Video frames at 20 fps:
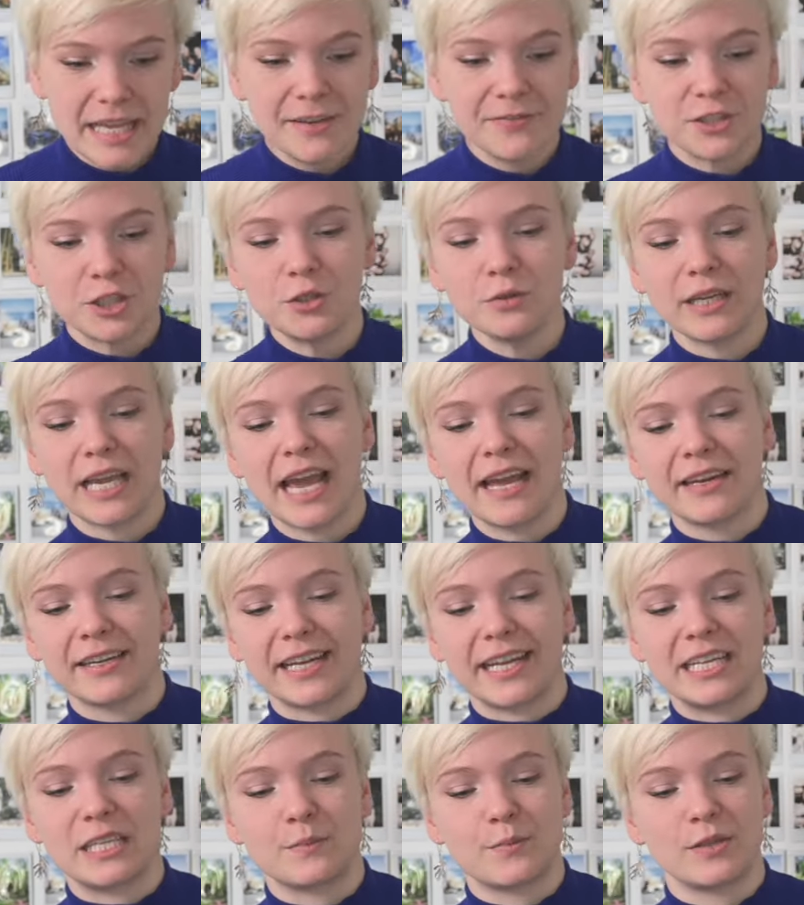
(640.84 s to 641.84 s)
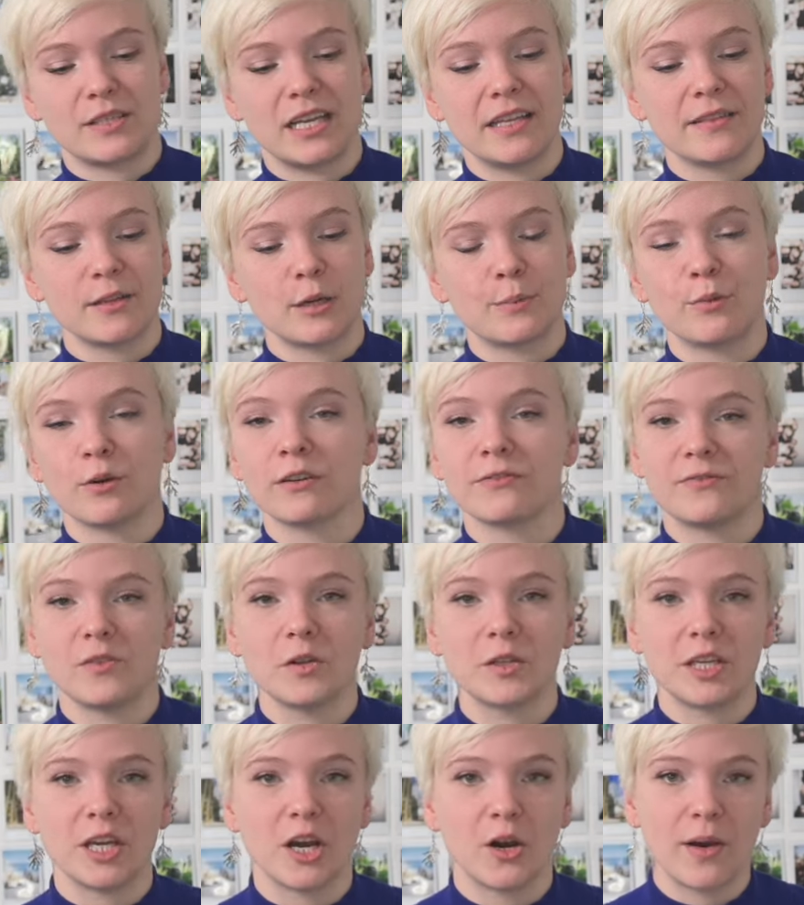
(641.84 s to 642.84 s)
If two candidates present their
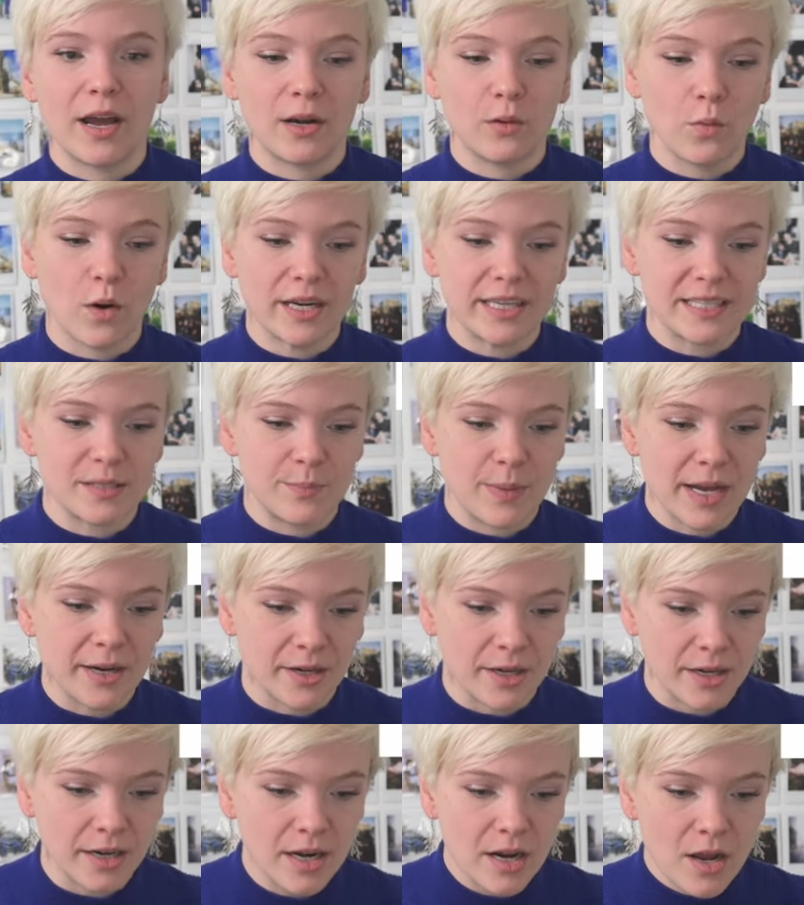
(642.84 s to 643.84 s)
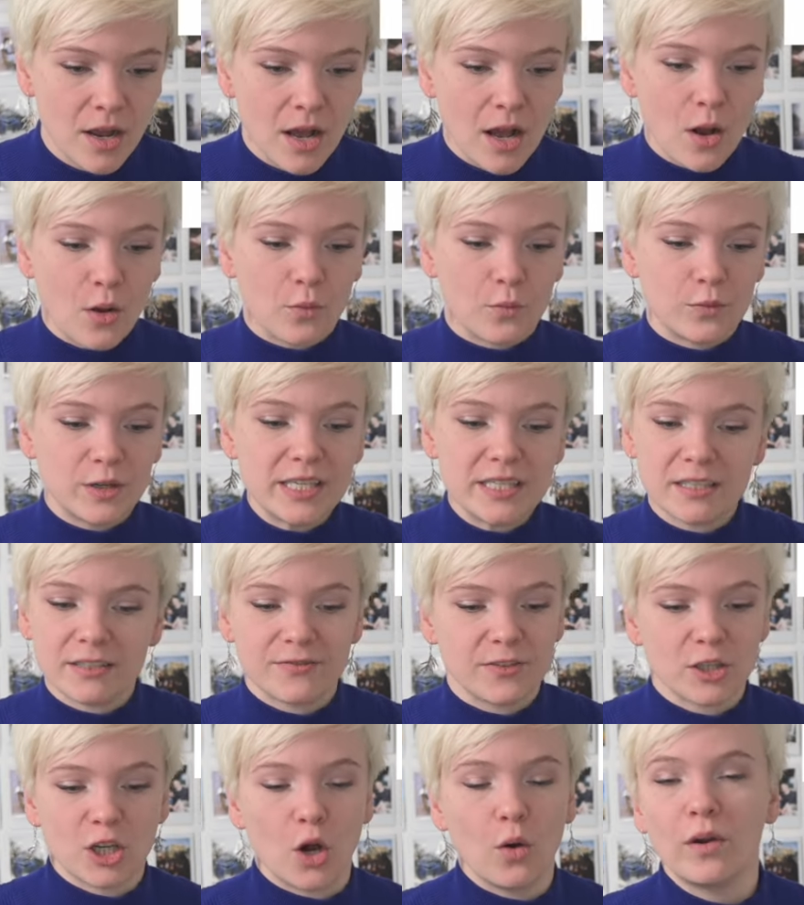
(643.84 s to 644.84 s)
portfolio and one is better, reason
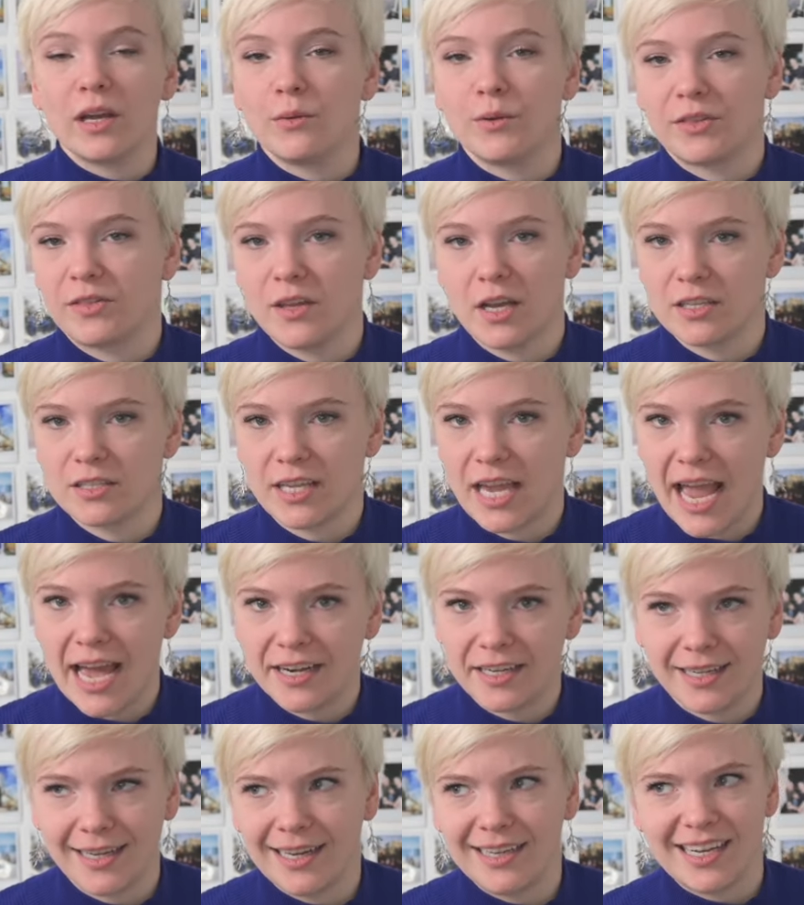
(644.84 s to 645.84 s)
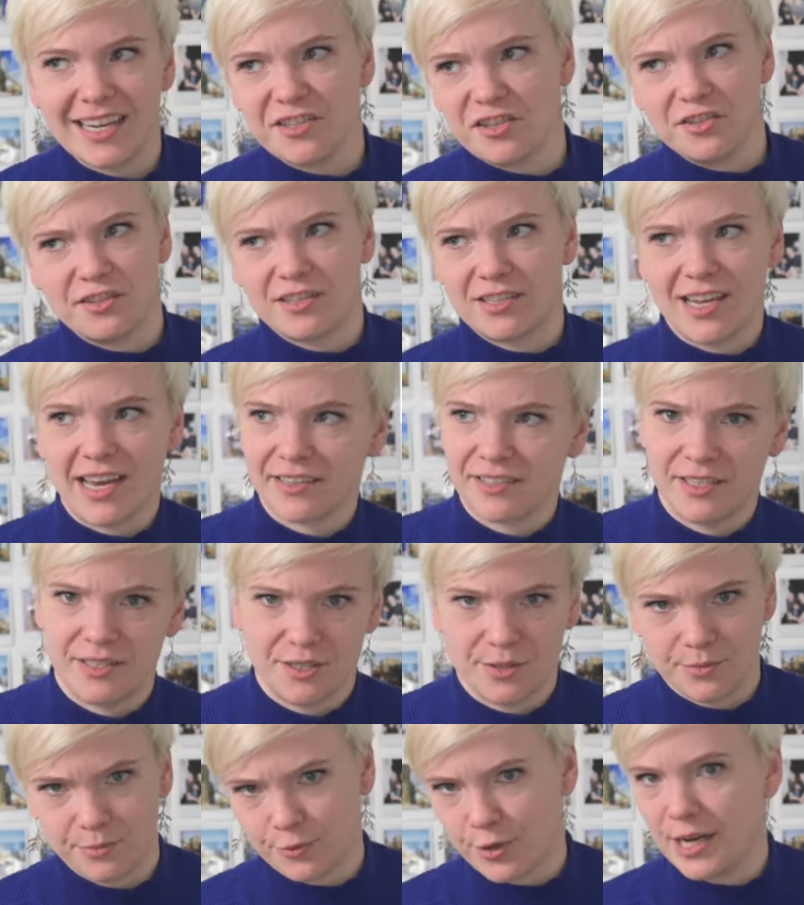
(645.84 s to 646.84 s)
for going with thus candidate isn't
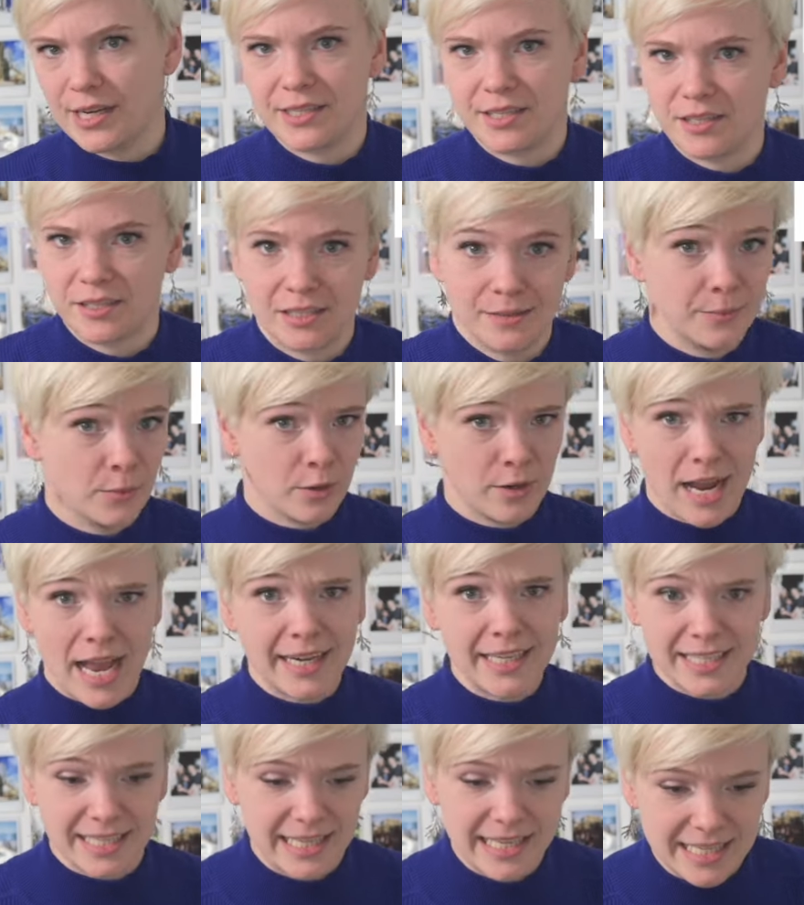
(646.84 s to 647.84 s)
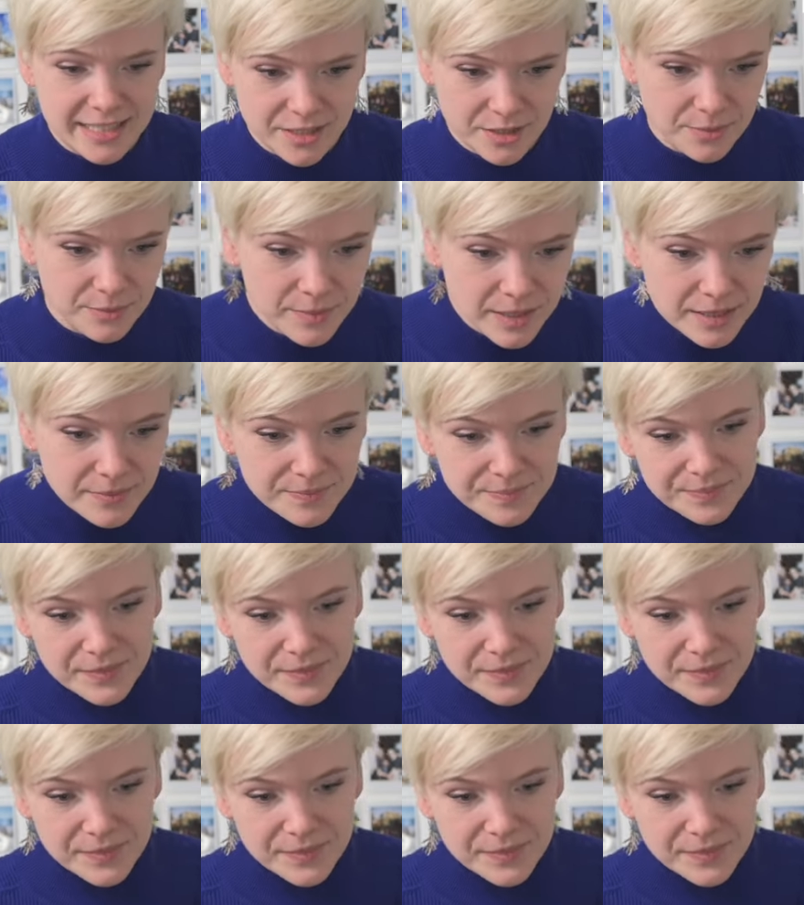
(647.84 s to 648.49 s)
sexism, racism, or any ism.